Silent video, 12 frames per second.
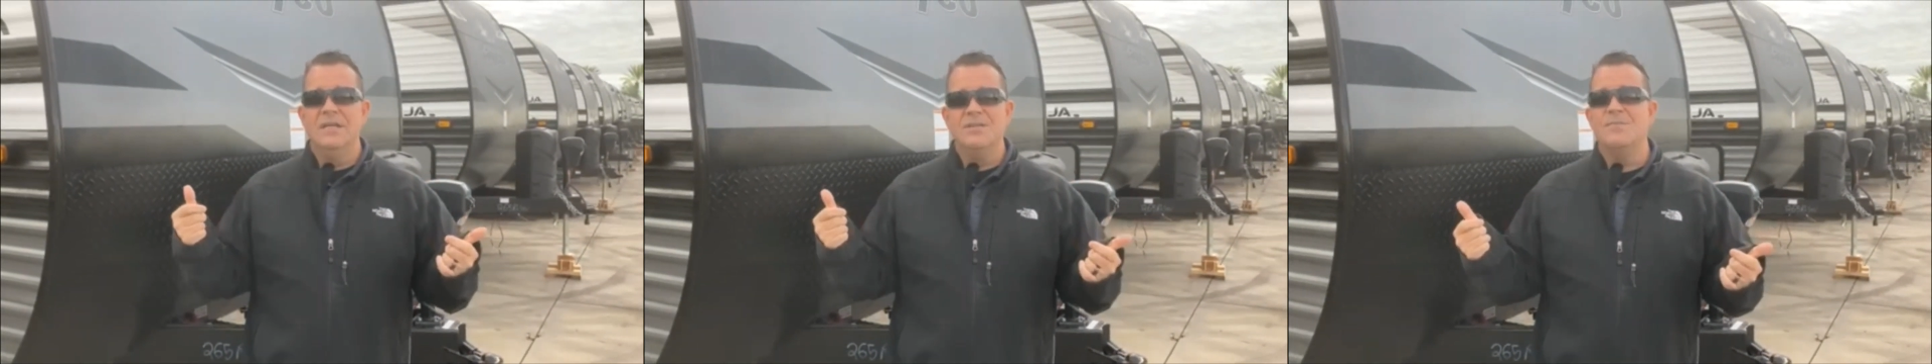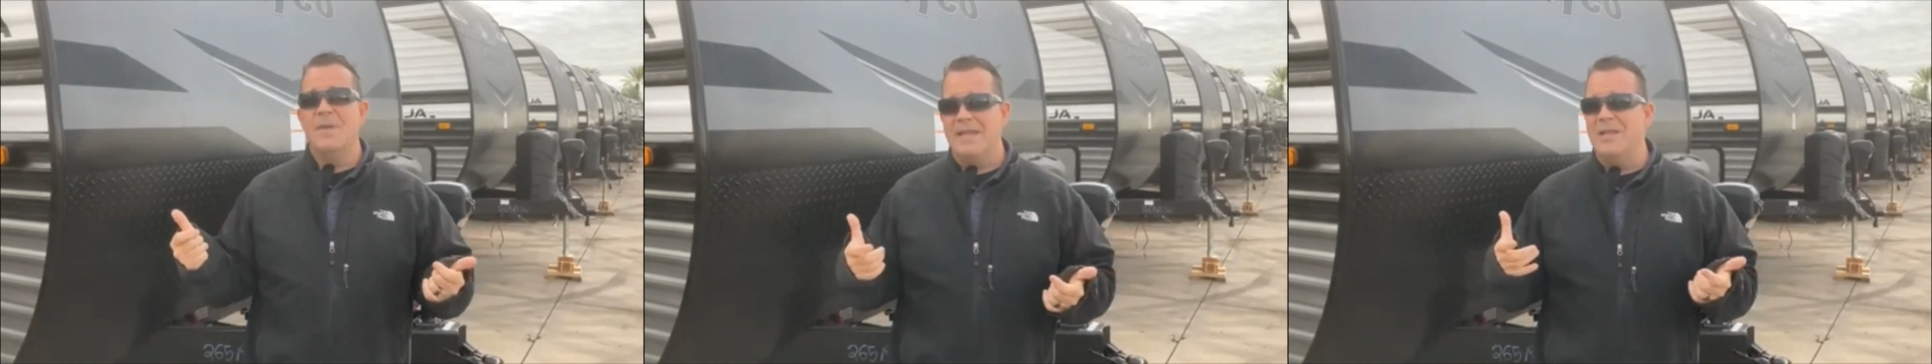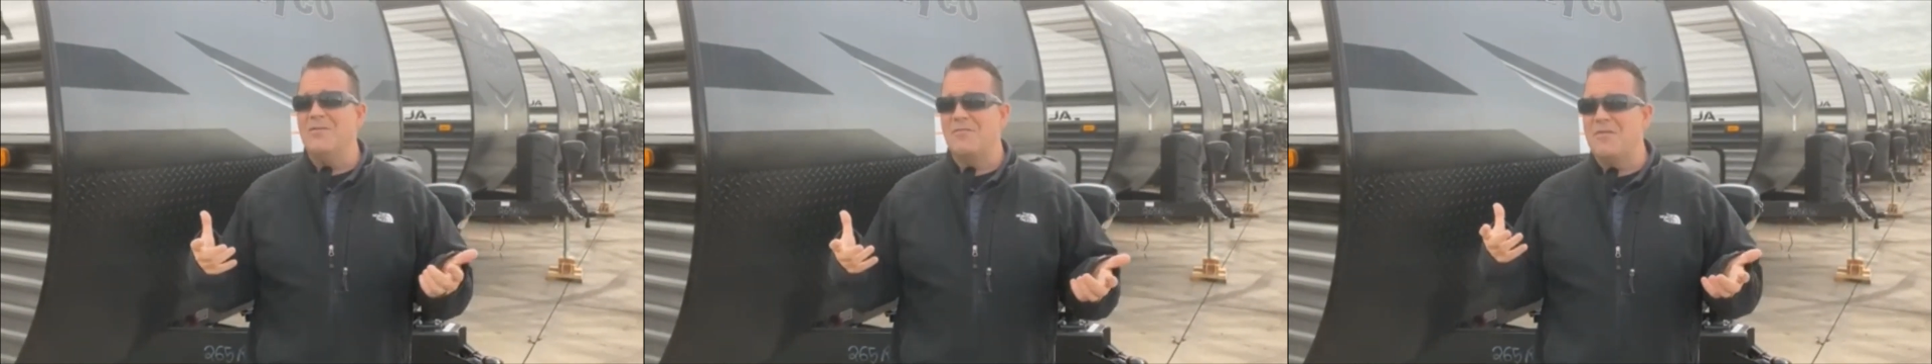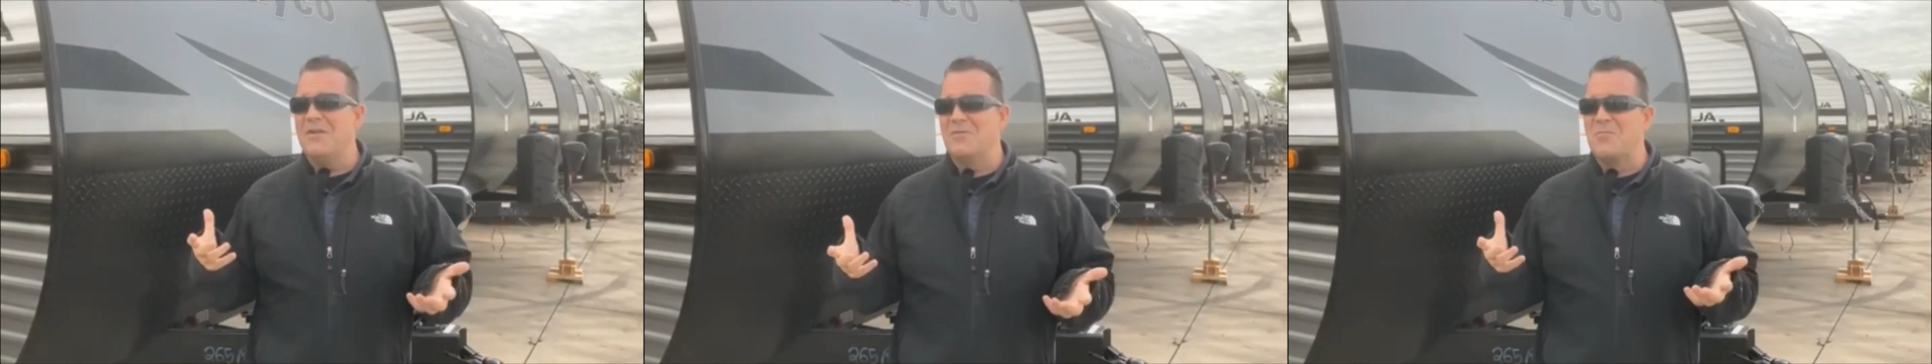just making you
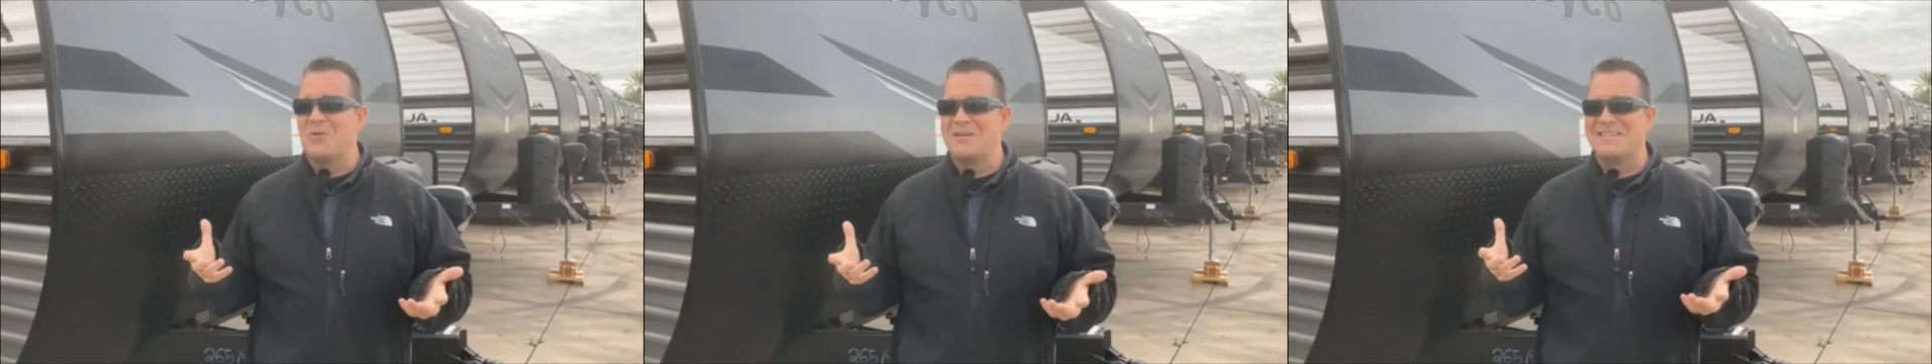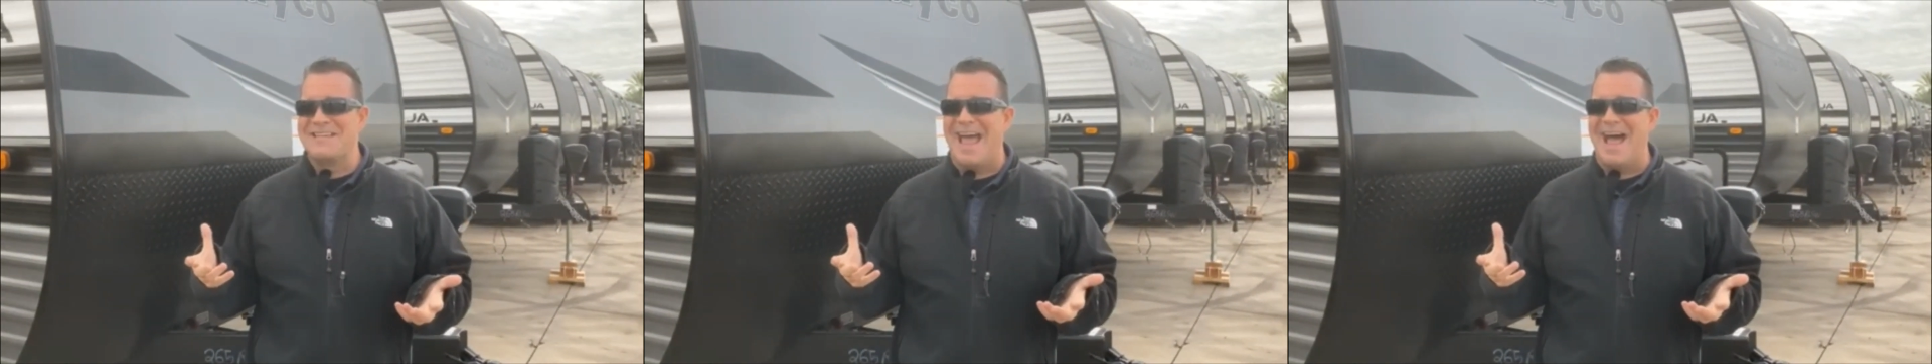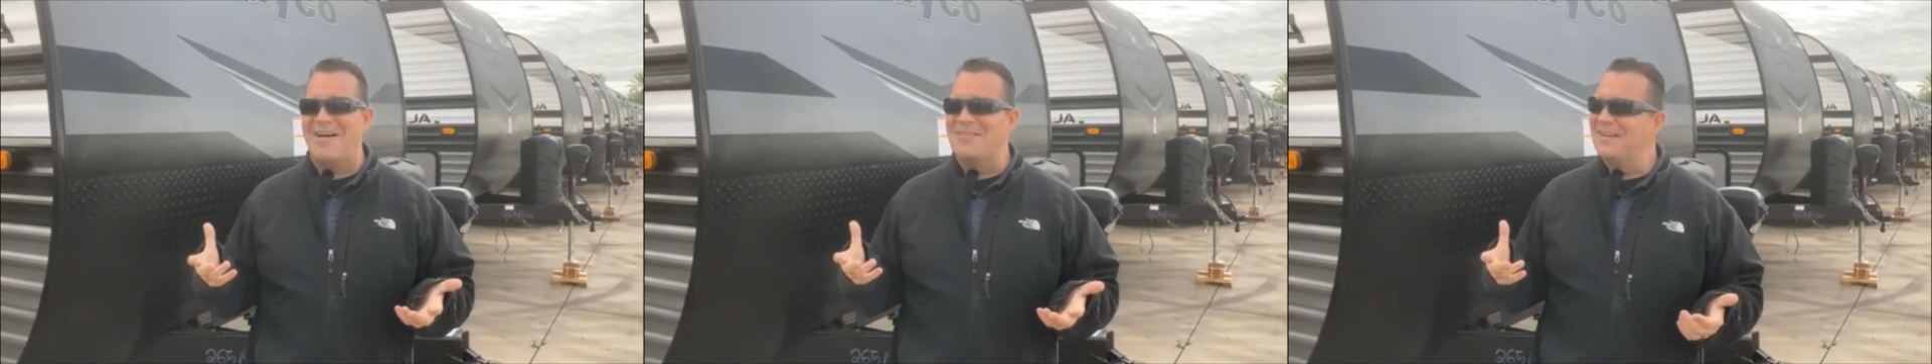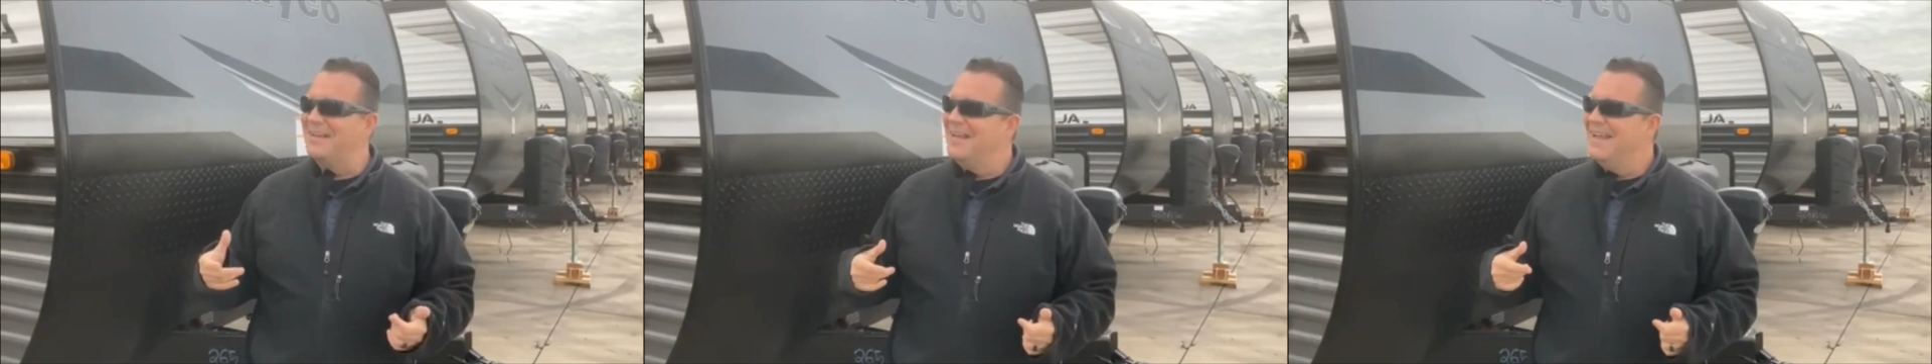feel more sound.
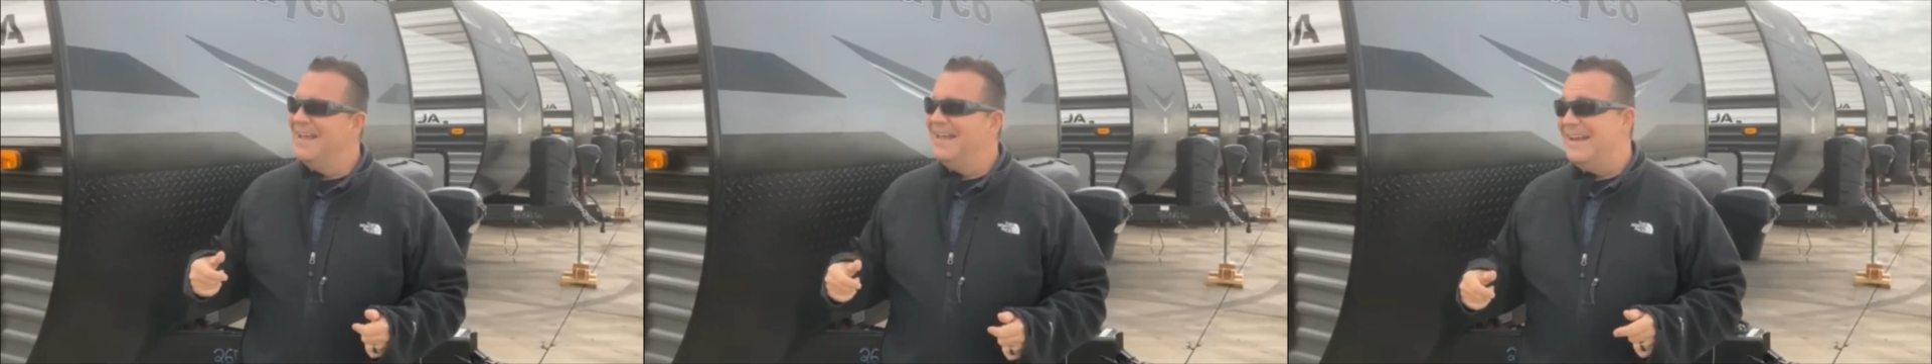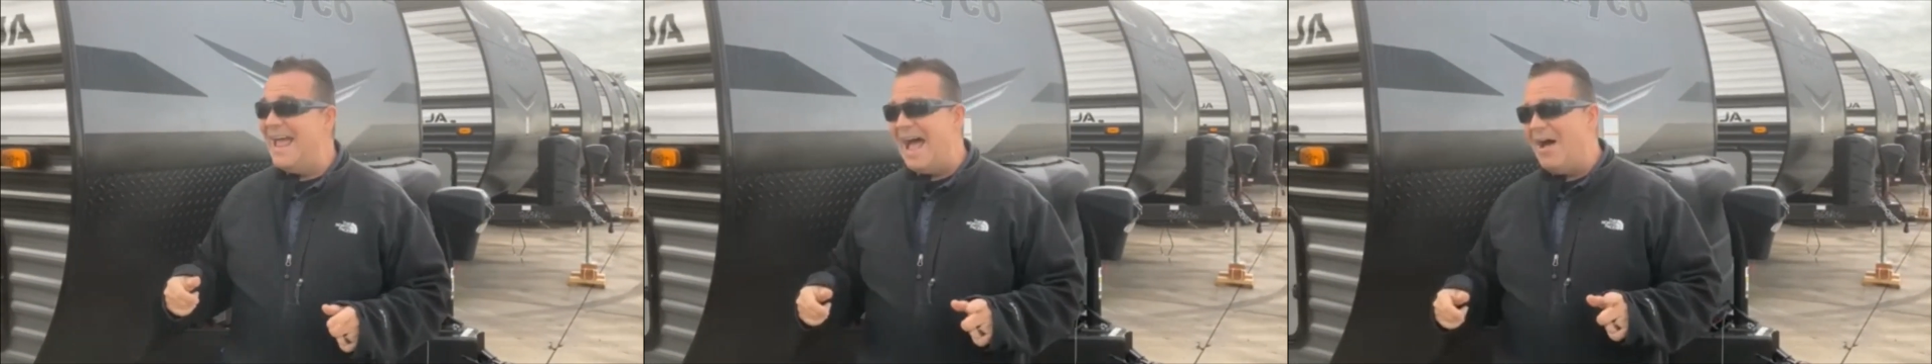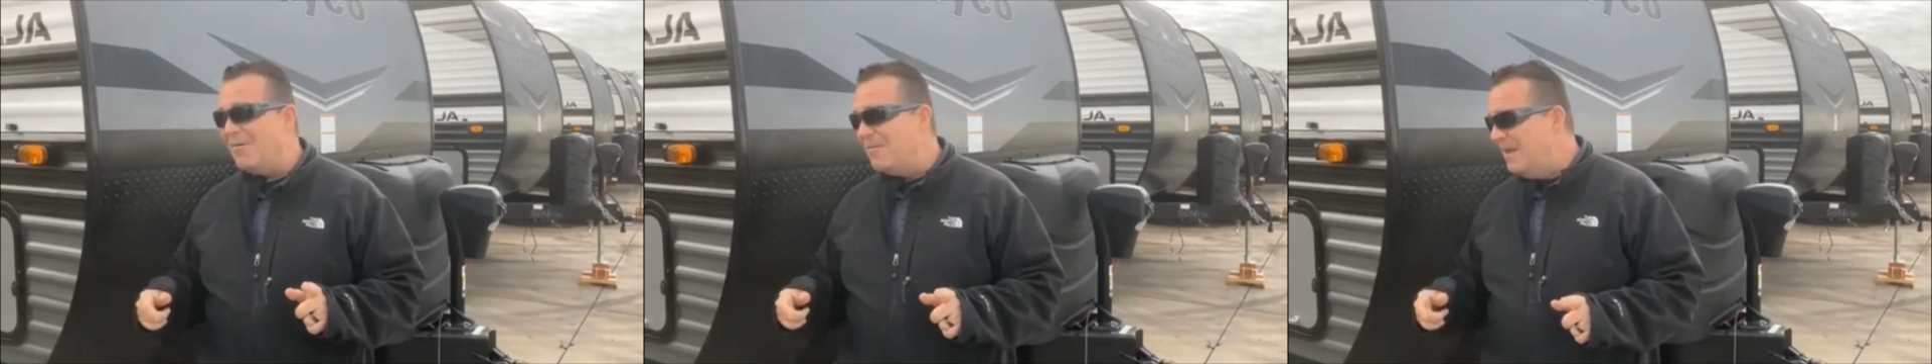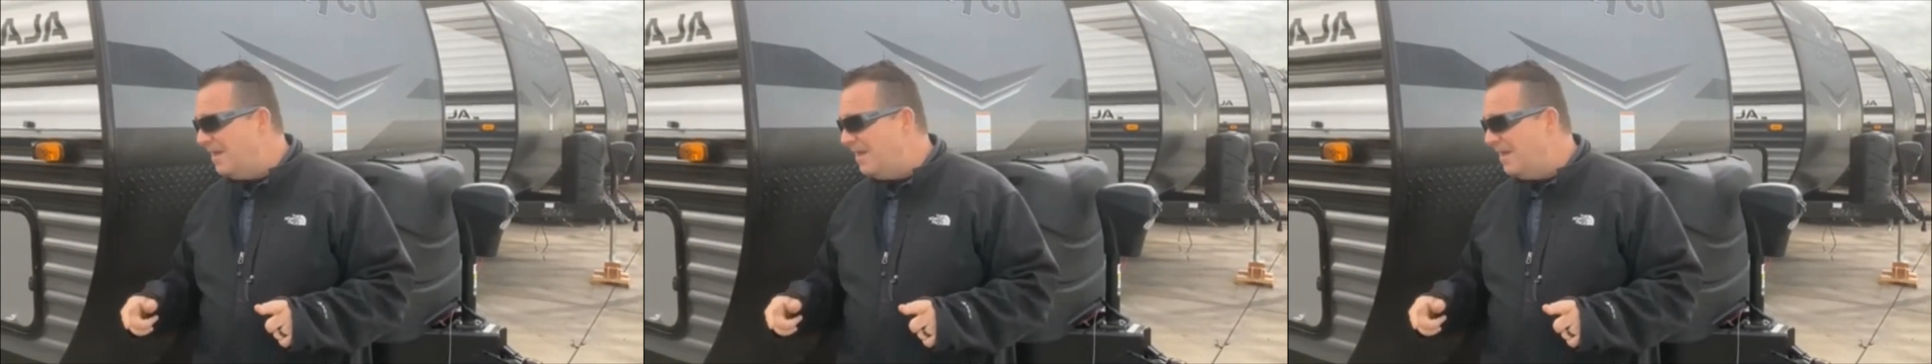Now,